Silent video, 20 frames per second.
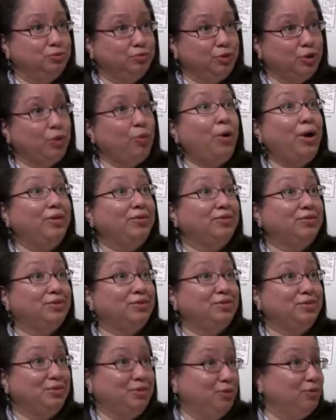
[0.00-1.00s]

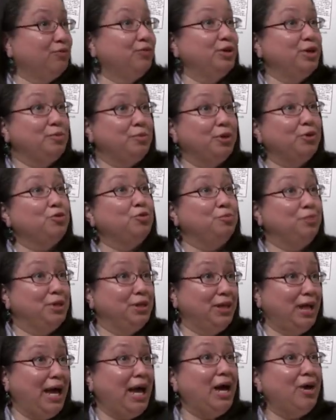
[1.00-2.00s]
request their freedom or to
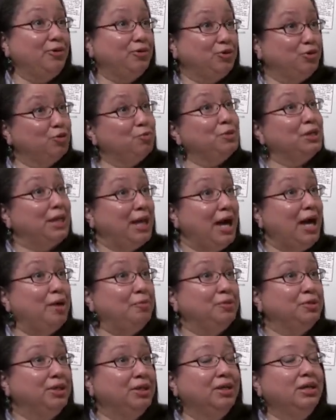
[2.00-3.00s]
be housed or to be
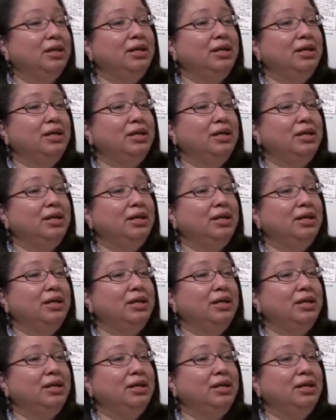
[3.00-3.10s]
kept